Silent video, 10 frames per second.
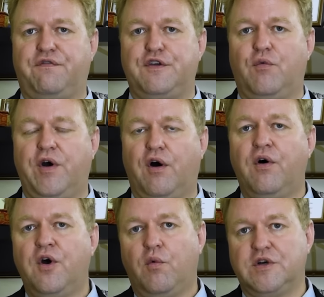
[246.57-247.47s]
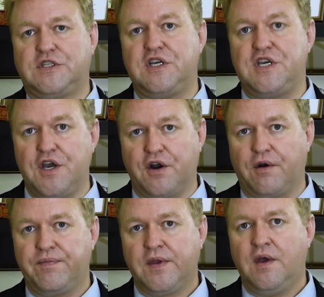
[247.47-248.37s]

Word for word: if you will, was a year.